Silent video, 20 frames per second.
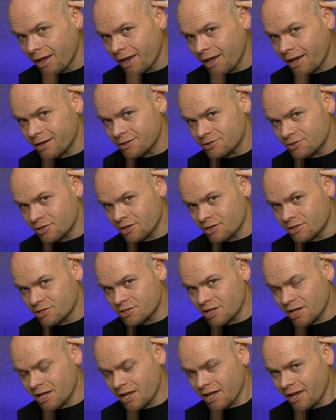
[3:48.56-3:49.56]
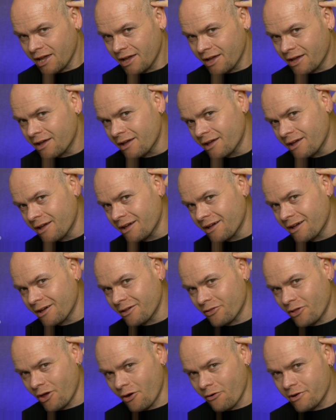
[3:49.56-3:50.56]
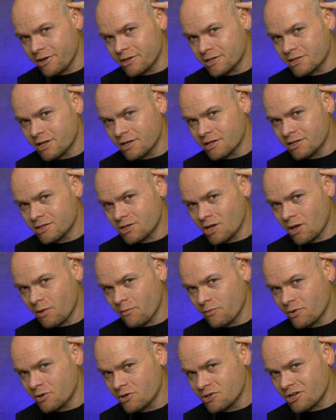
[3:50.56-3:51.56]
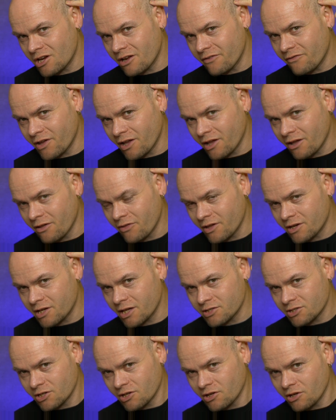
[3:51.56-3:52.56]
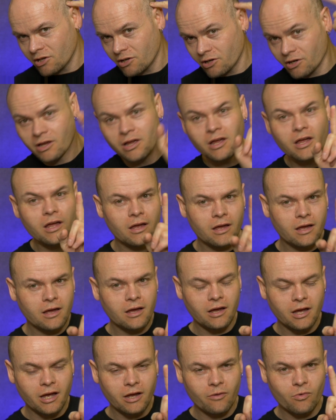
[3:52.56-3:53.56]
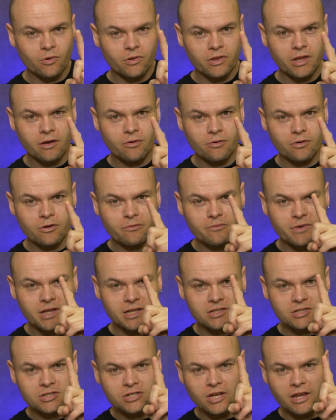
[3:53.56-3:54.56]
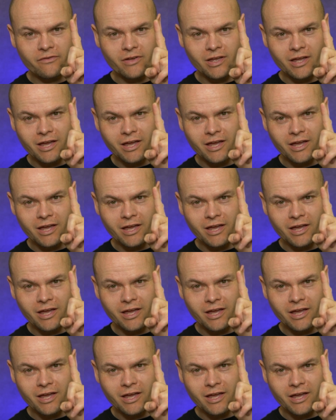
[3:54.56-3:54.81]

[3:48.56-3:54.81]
As you can see, there is some shaving that has occurred. I will now commence shaving